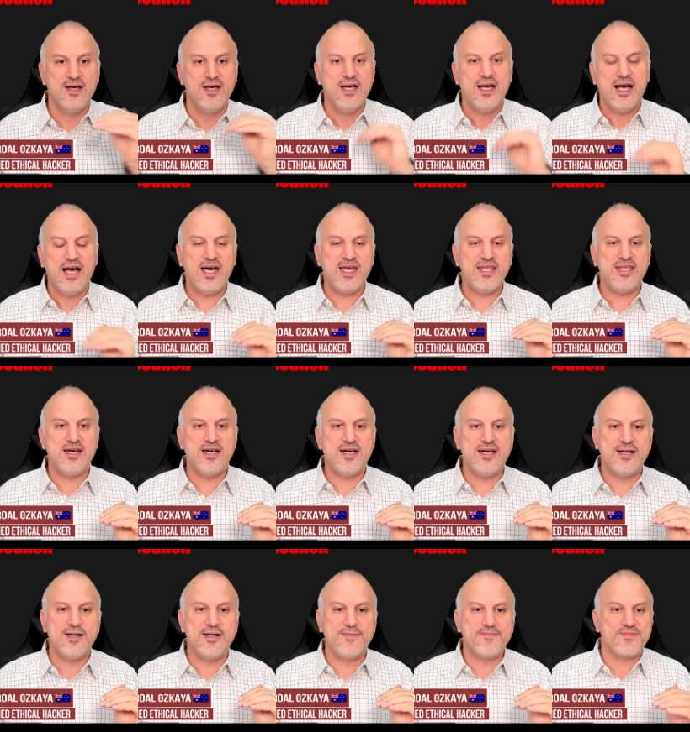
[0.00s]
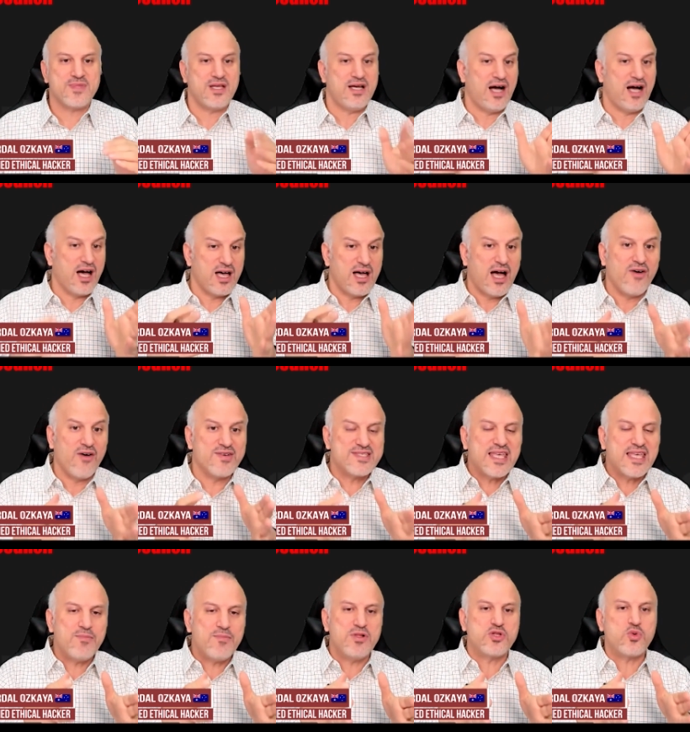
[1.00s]
And um, I, I was
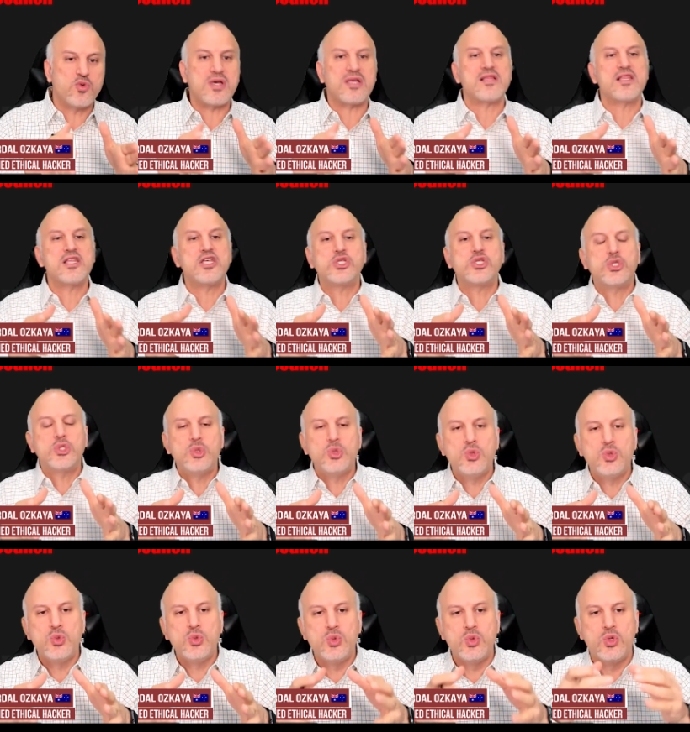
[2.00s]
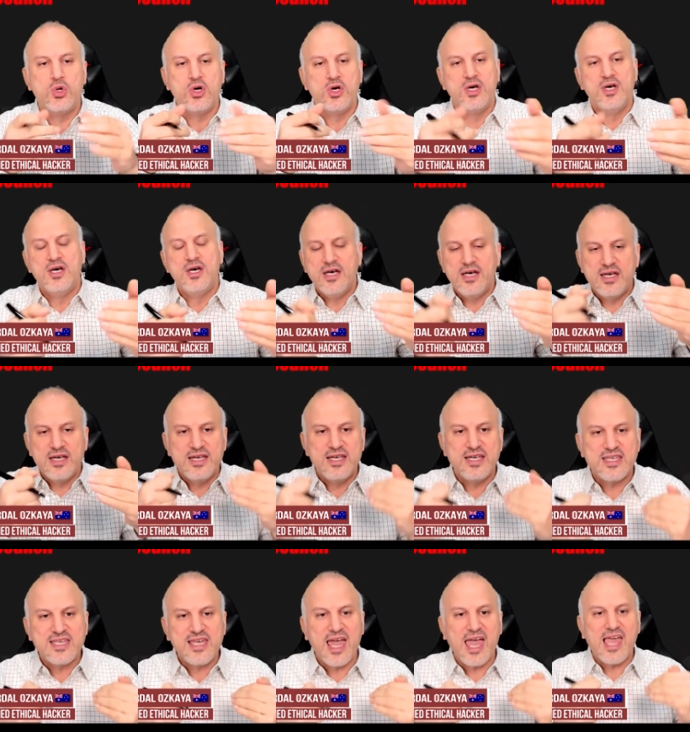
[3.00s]
able quickly to uh,
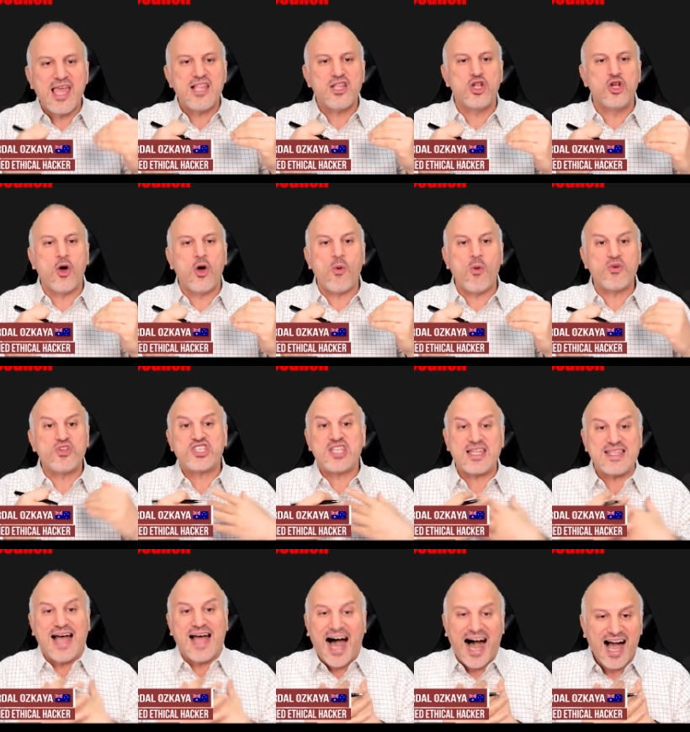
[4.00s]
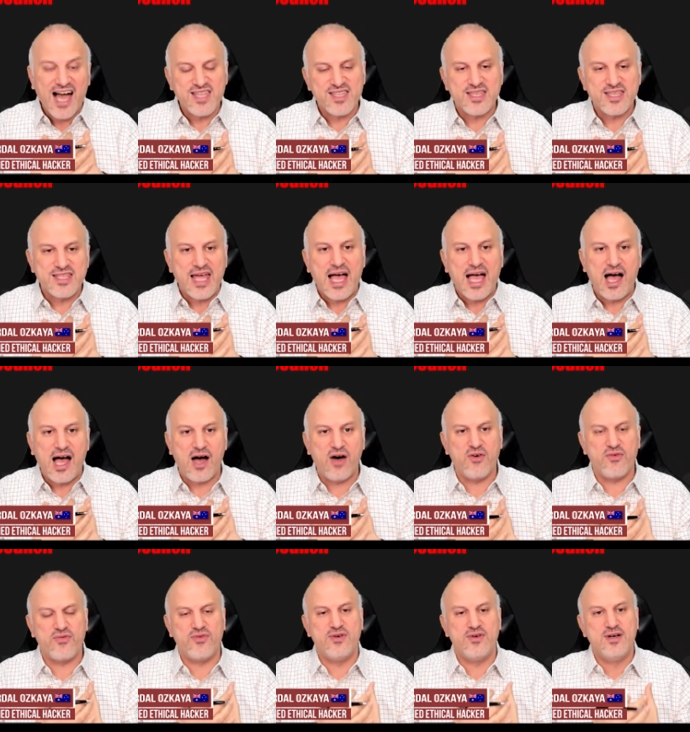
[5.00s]
gain the knowledge that I didn't
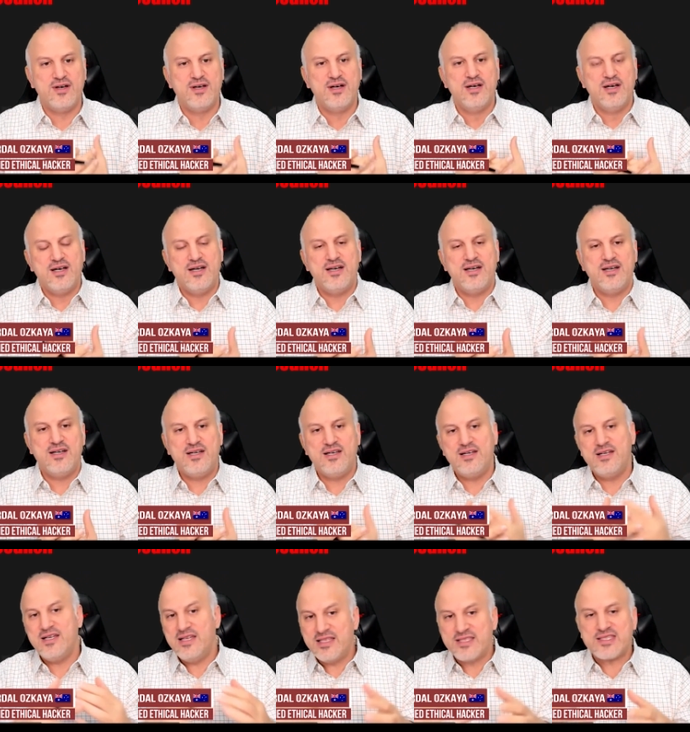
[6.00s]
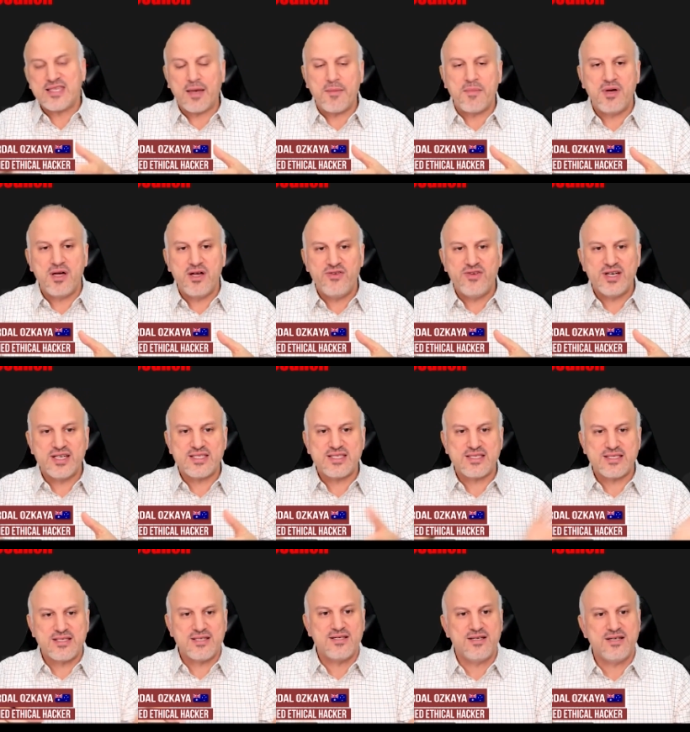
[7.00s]
have uh, in some
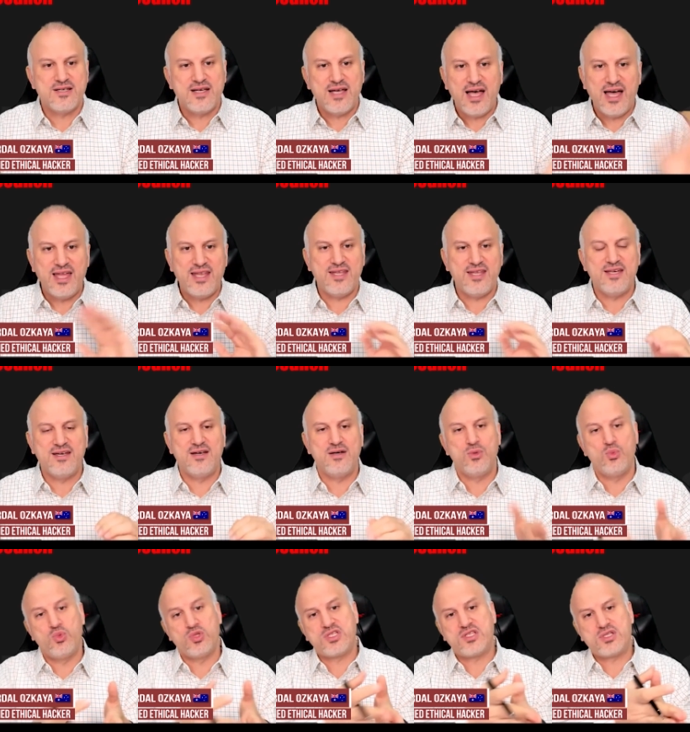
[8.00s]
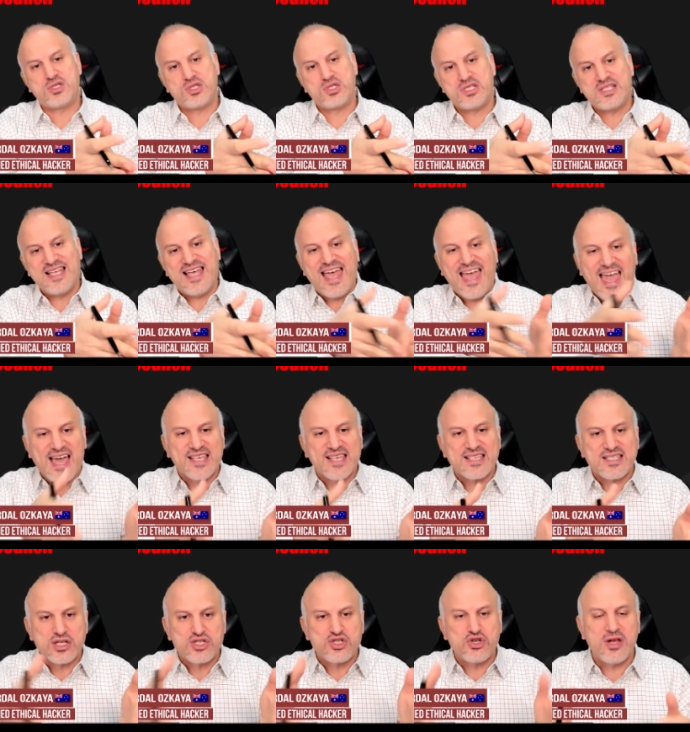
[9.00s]
areas and uh, with the
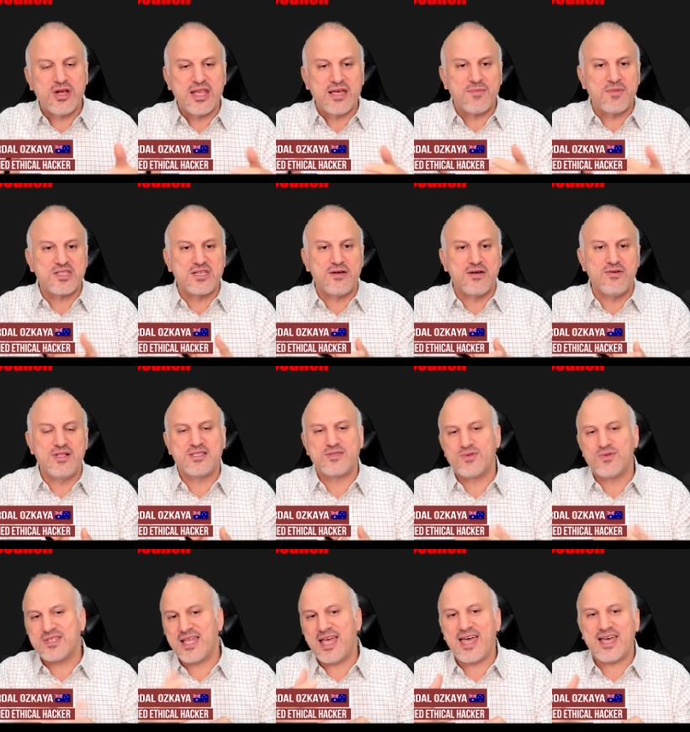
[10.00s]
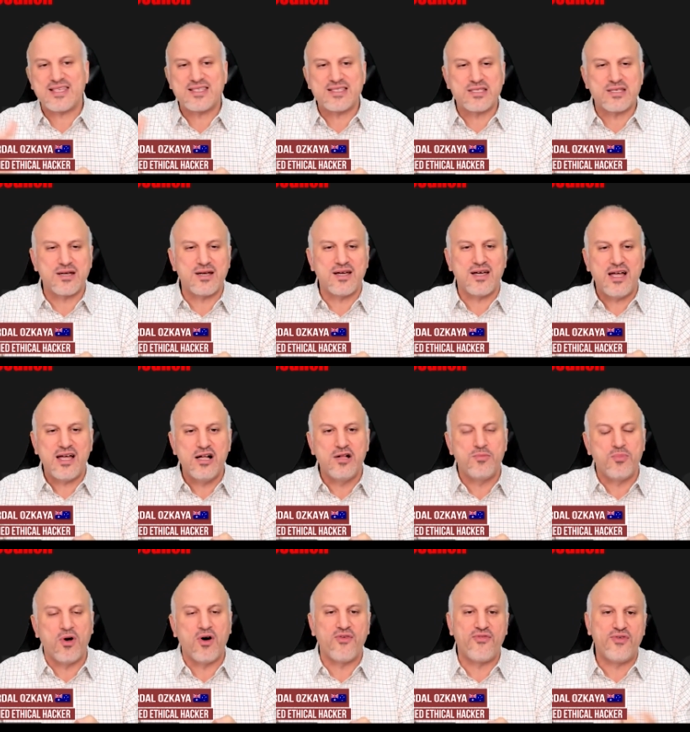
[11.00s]
extra training materials, with extra help
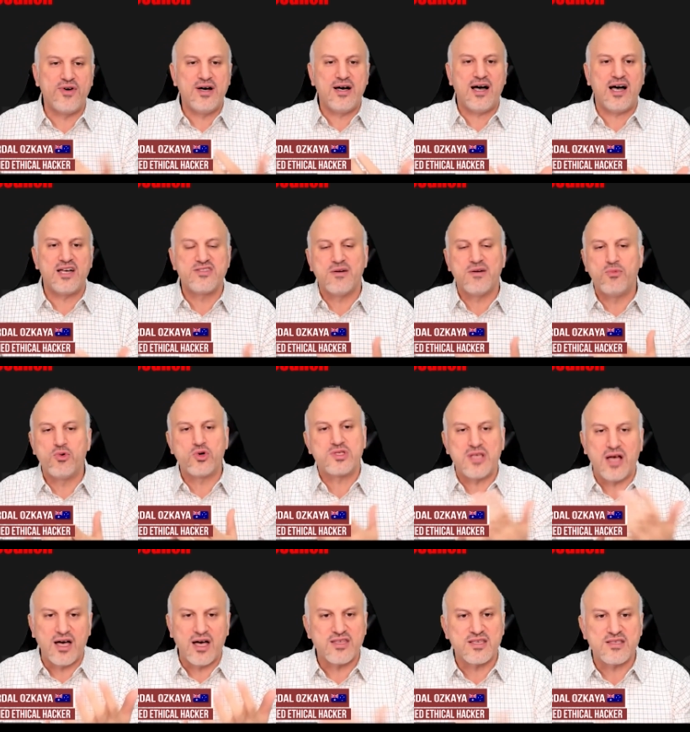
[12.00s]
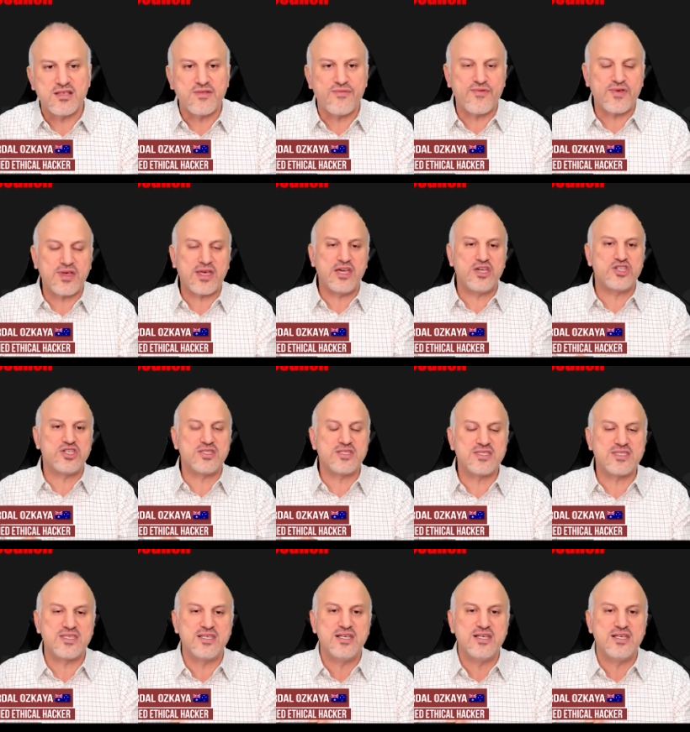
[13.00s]
of other books, other certifications,